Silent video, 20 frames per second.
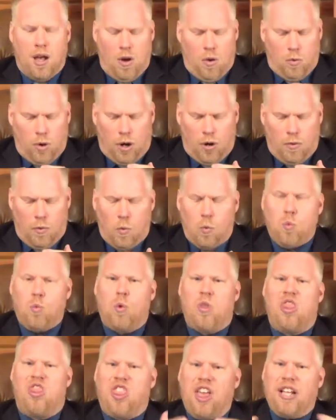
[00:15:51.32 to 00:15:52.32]
Well,
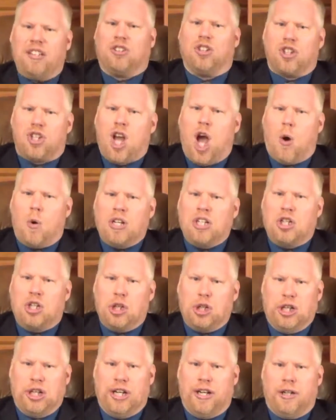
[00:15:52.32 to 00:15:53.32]
when things are going
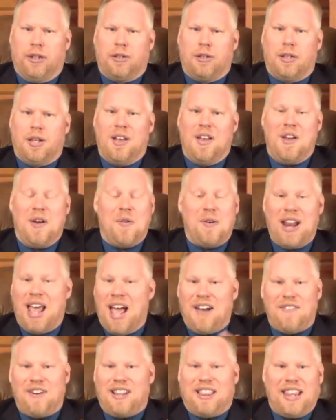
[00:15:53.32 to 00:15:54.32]
good, when
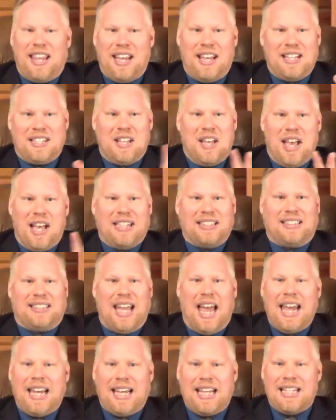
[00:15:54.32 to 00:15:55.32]
everything is
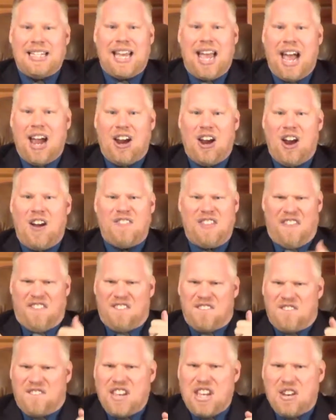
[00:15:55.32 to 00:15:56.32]
taken care of, you
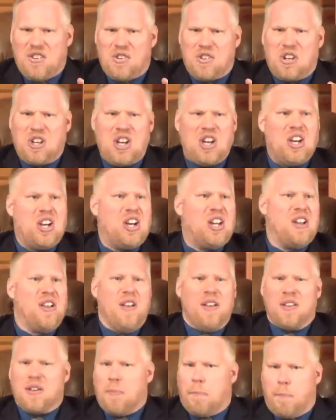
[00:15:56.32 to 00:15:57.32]
feel good,
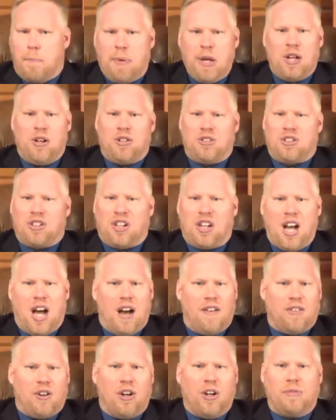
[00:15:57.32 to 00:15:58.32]
your bills are
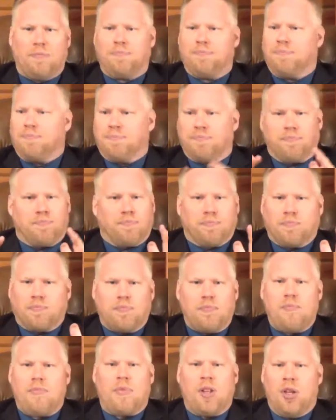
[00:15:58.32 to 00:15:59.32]
covered,
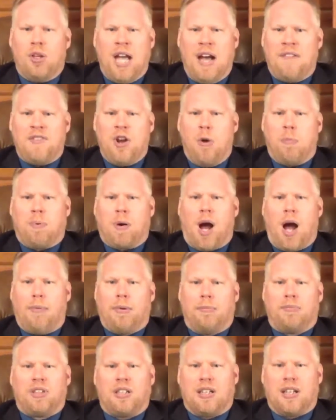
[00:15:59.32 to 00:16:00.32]
you have no
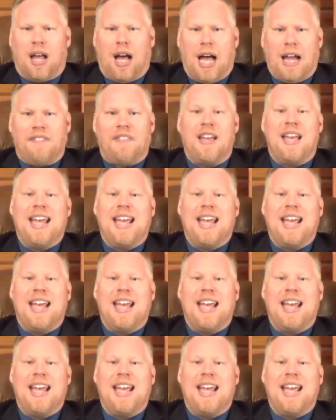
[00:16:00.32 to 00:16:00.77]
problems in life,